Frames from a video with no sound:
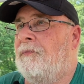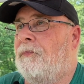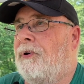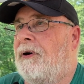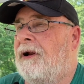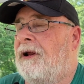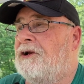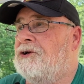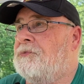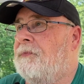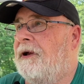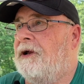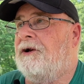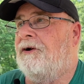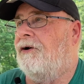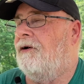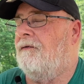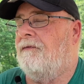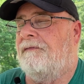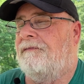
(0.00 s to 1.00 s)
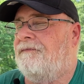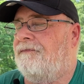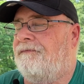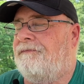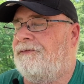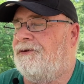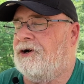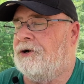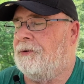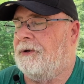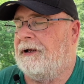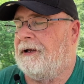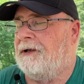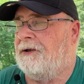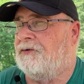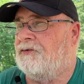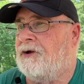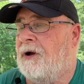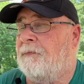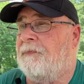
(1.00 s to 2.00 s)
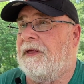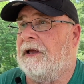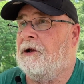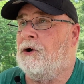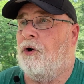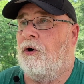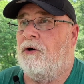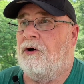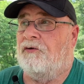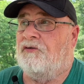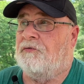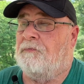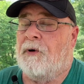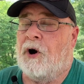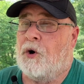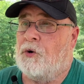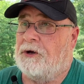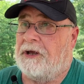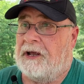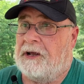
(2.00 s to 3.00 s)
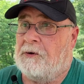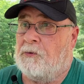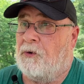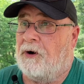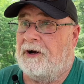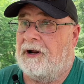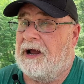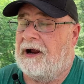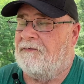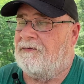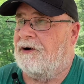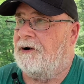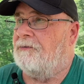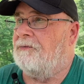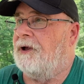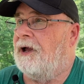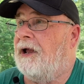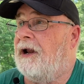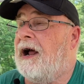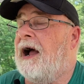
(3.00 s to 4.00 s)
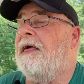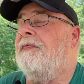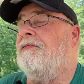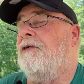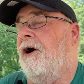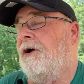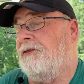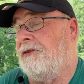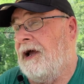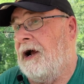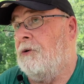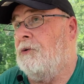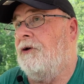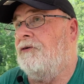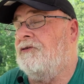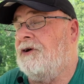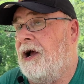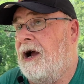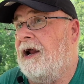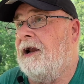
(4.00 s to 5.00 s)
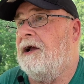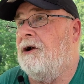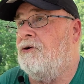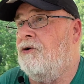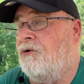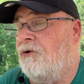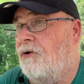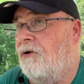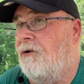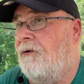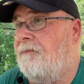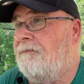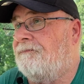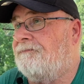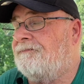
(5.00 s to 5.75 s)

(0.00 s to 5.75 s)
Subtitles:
punishment of doing something or smoking, whatever. And I thought that was kind of cool.